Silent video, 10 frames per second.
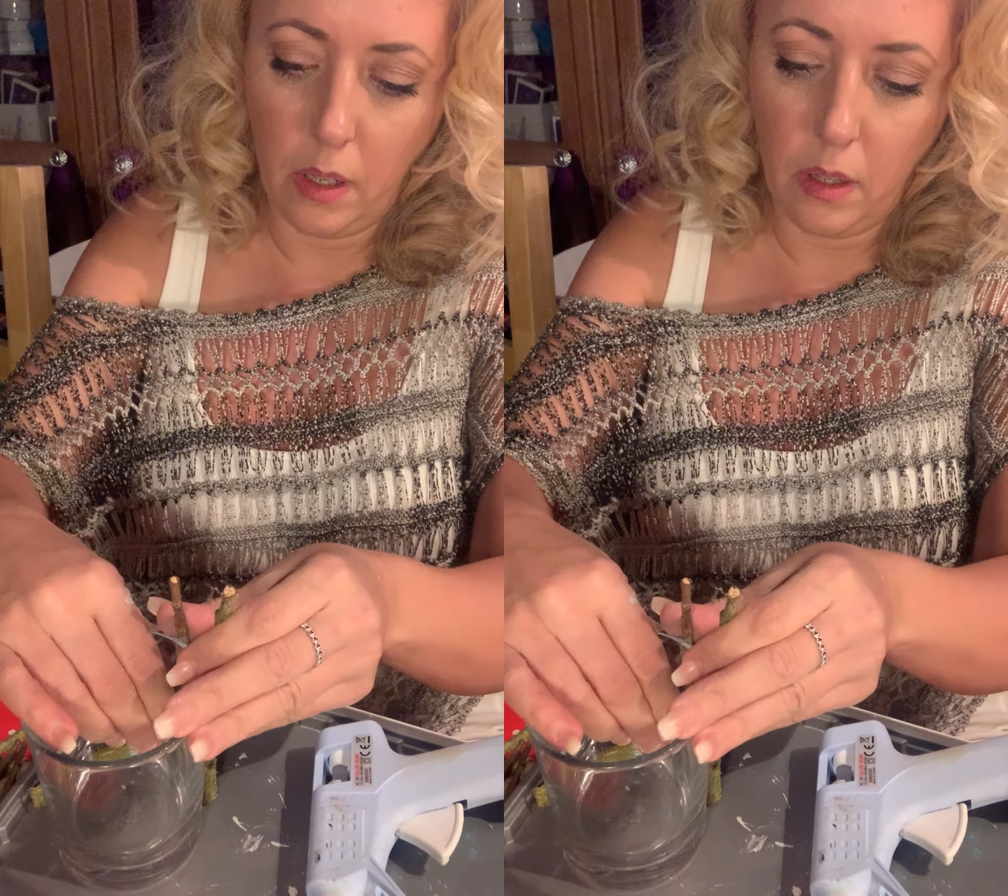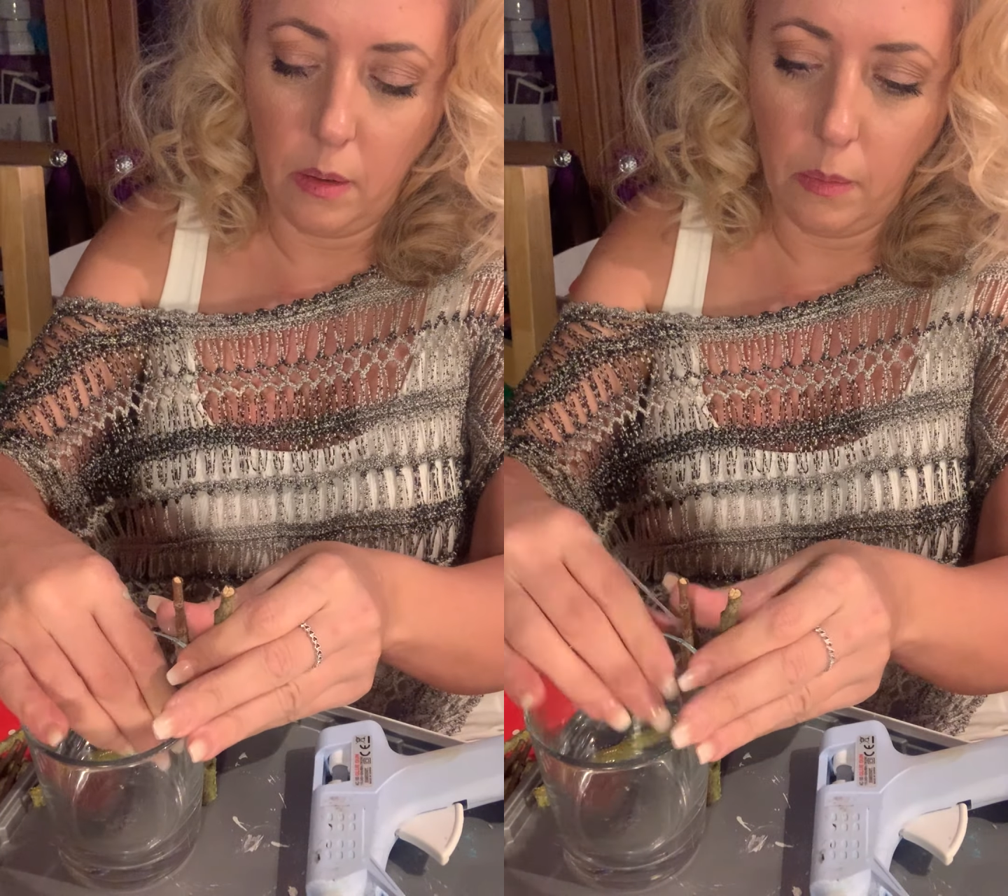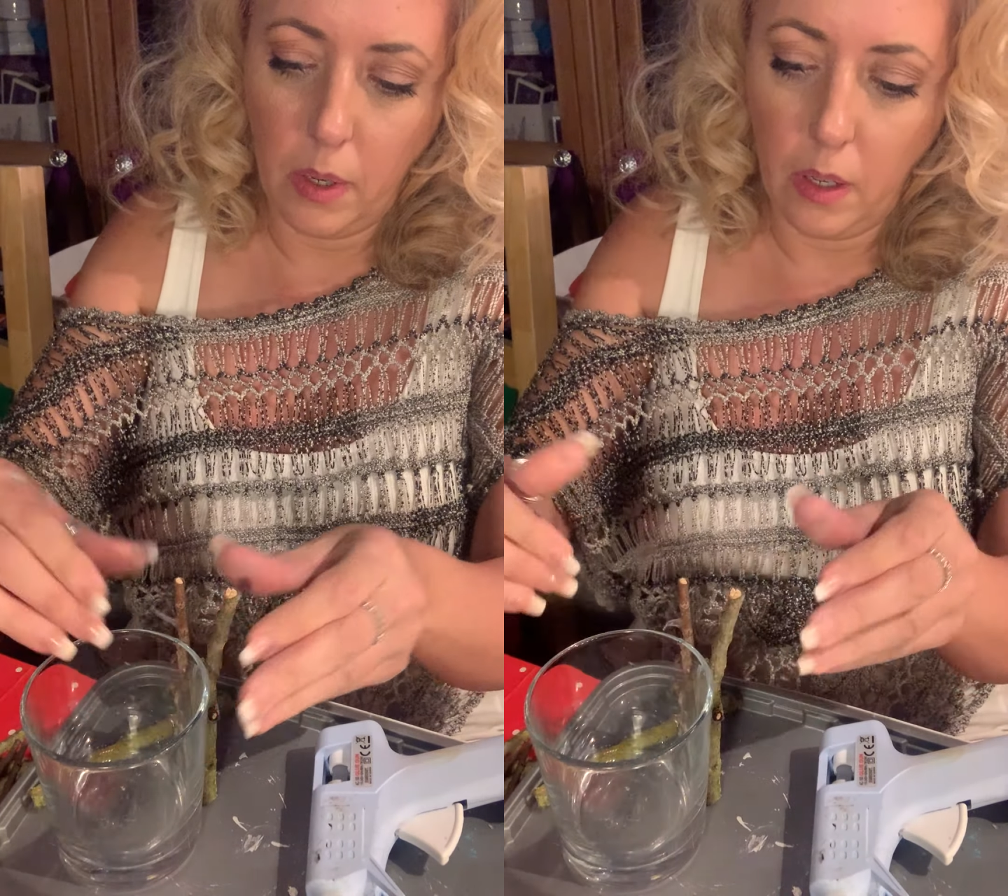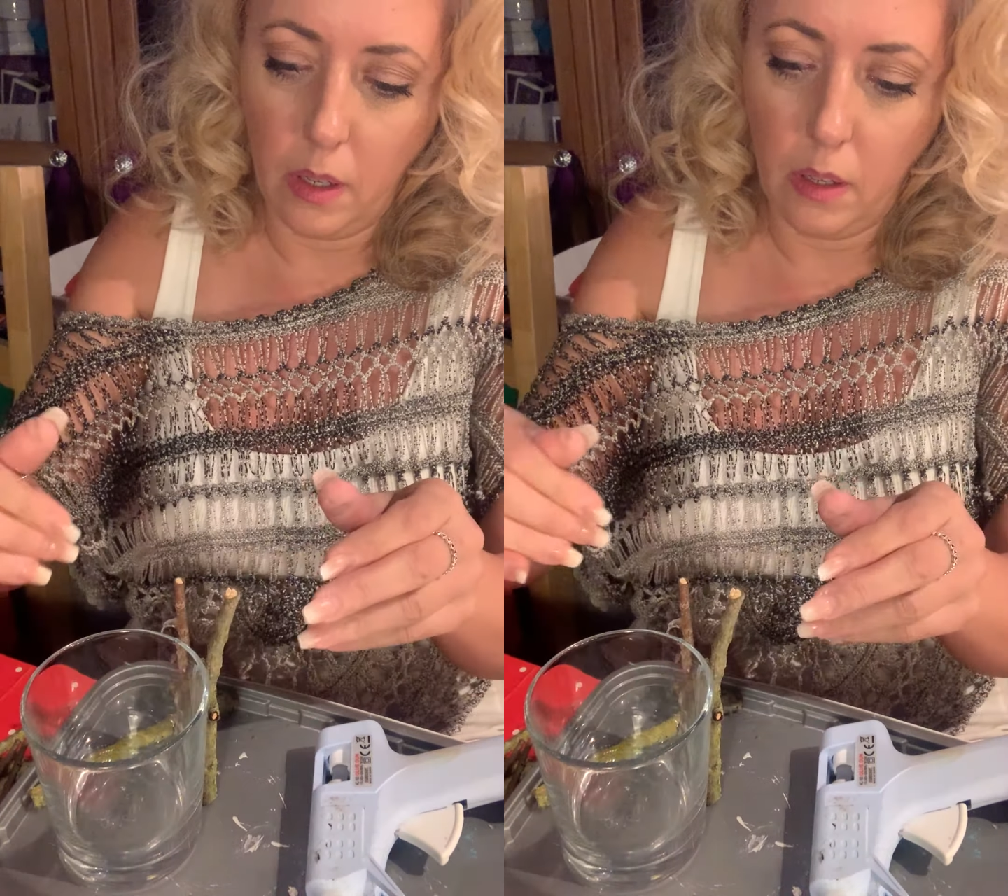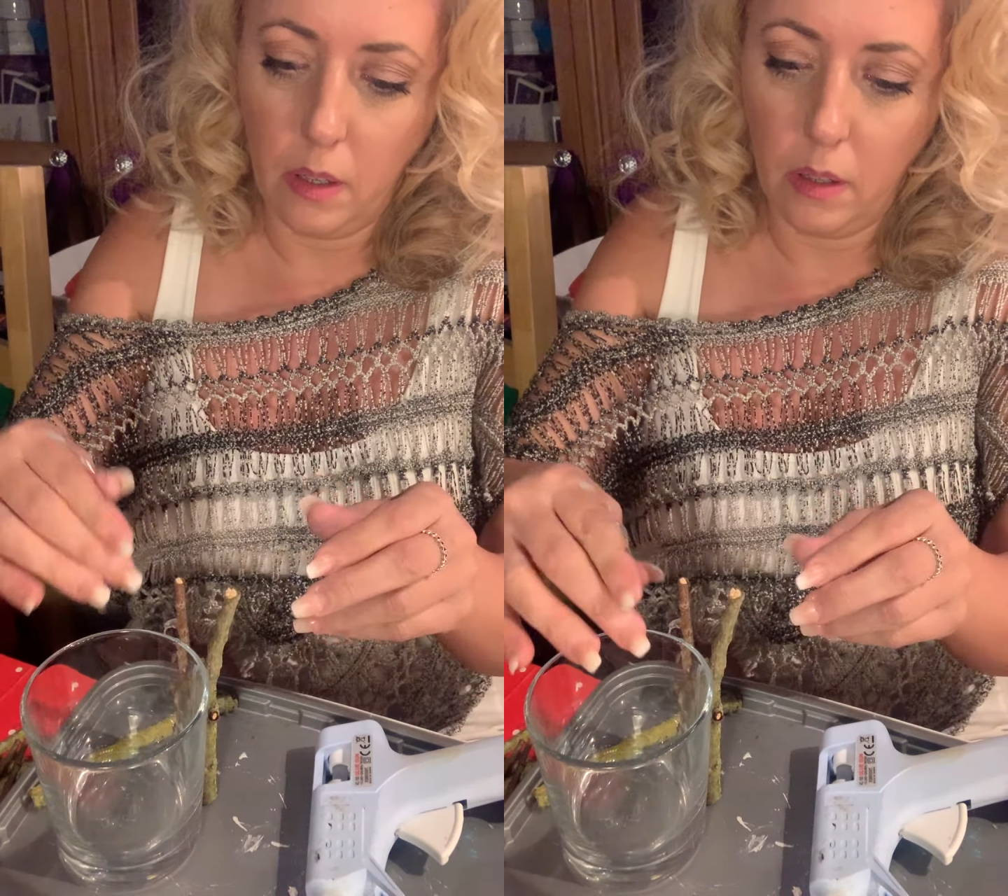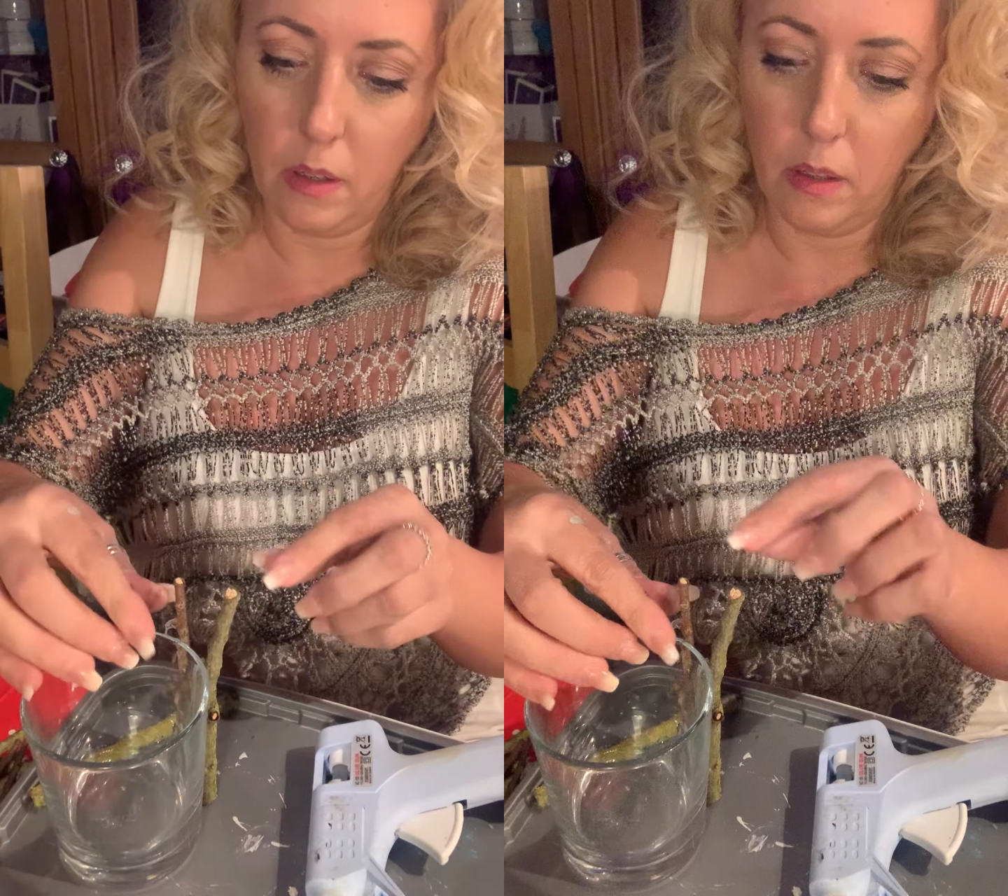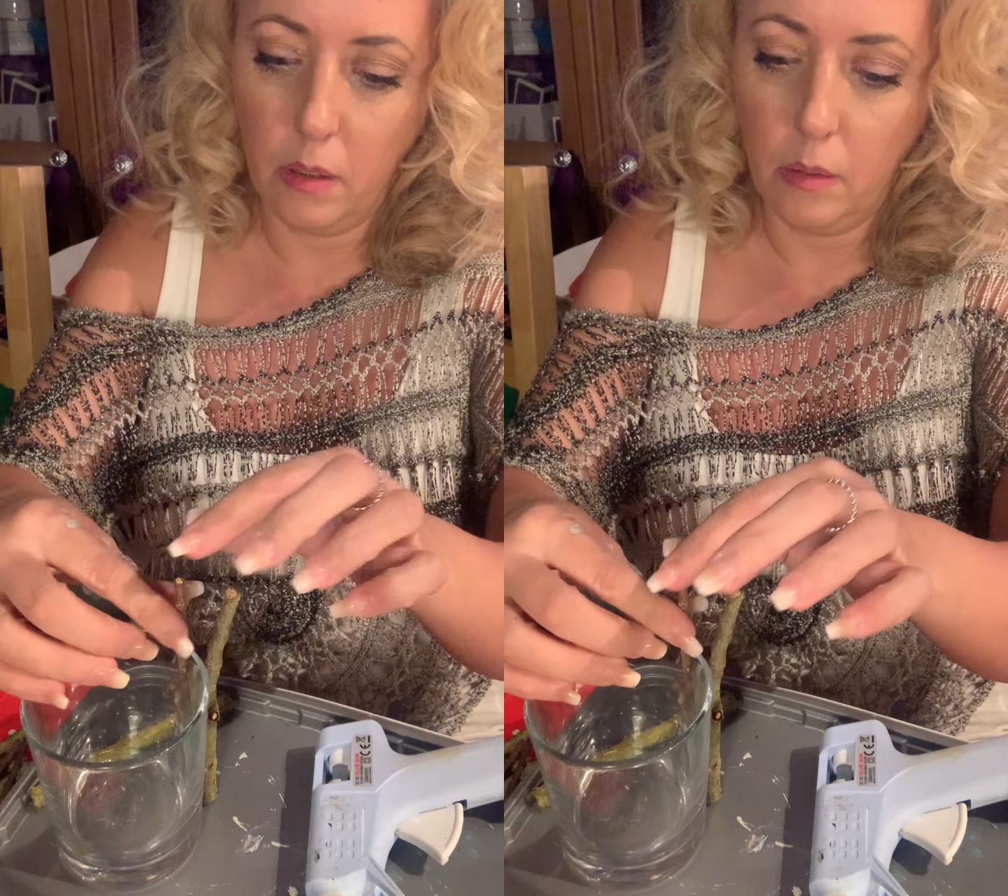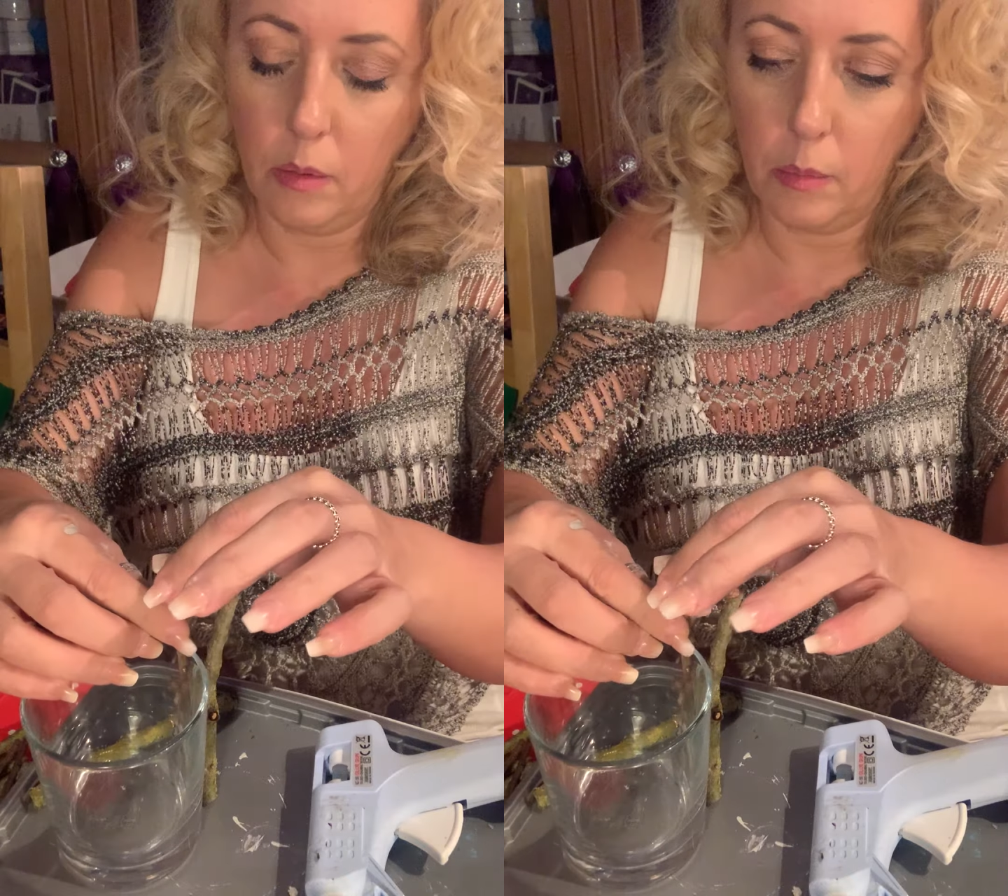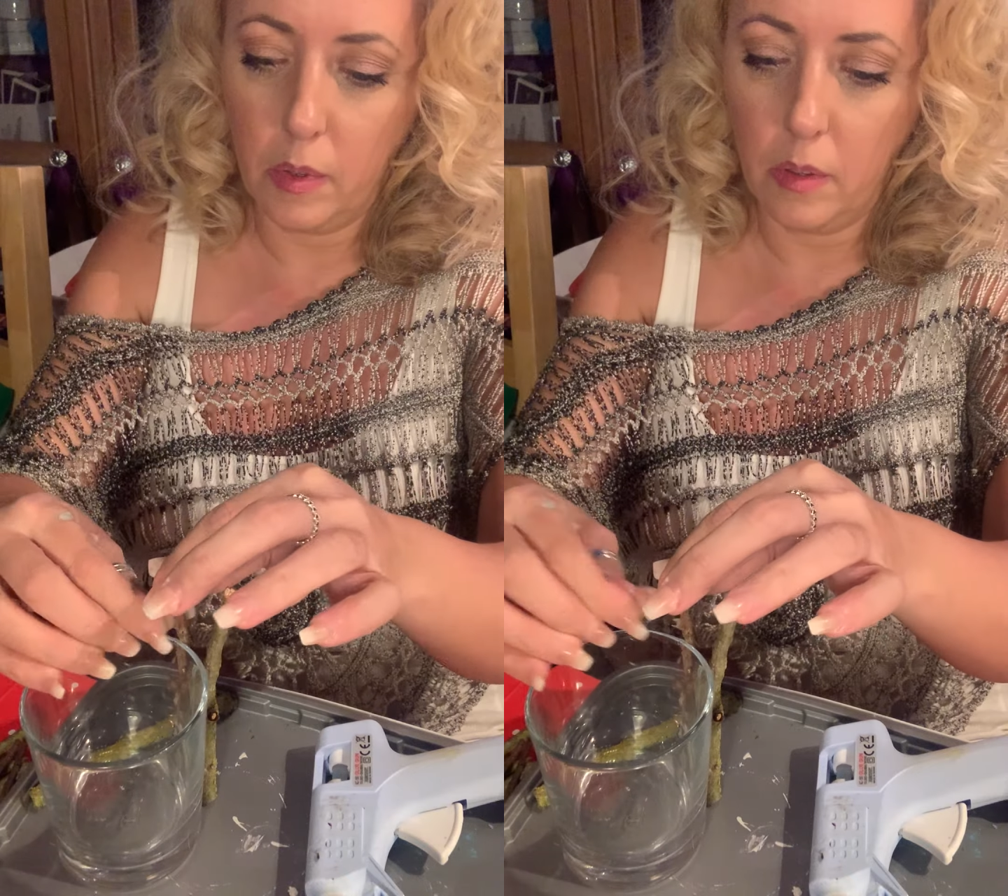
in the way. Whoops.